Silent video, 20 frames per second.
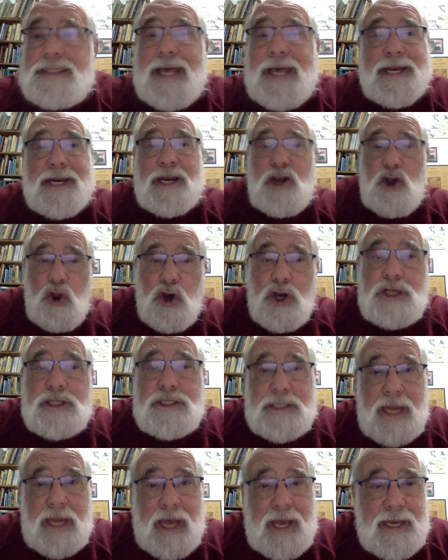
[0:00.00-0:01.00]
that it
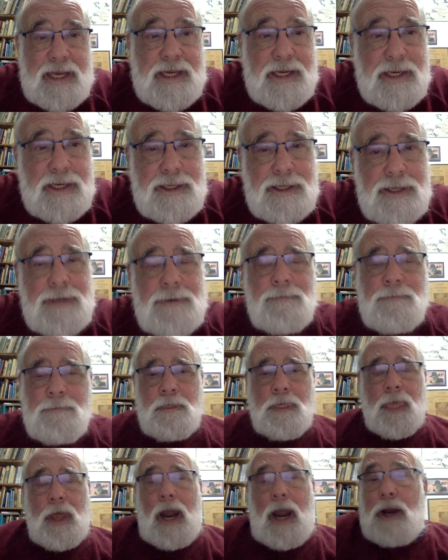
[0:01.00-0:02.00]
looks like
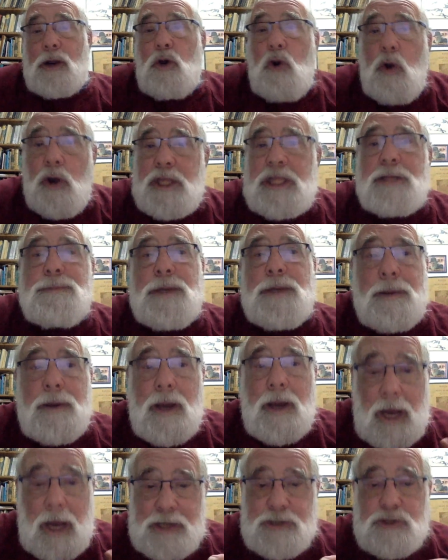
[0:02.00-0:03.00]
are going to be
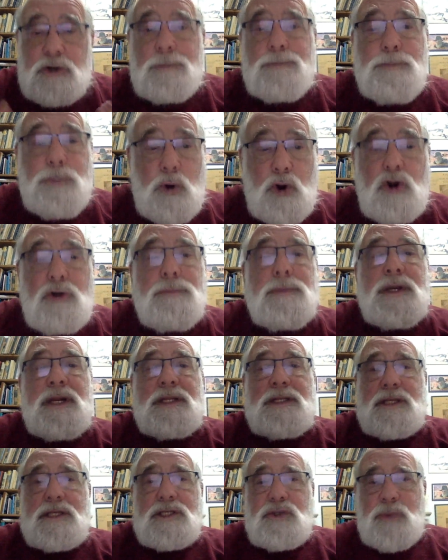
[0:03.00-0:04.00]
under
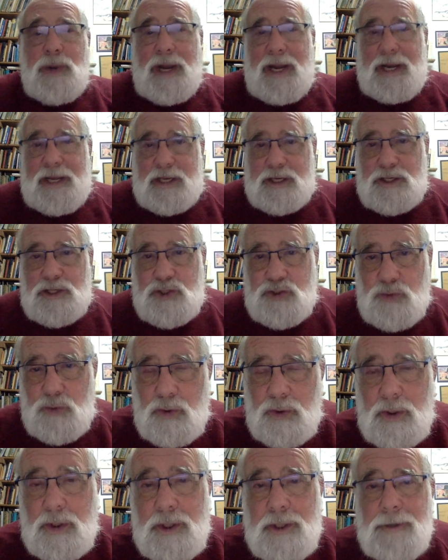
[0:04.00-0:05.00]
permanent Israeli
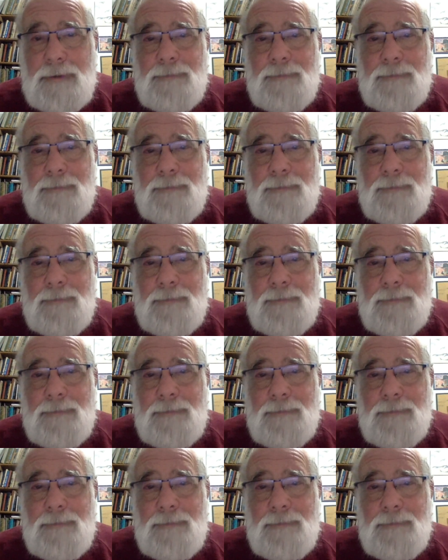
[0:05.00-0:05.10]
control?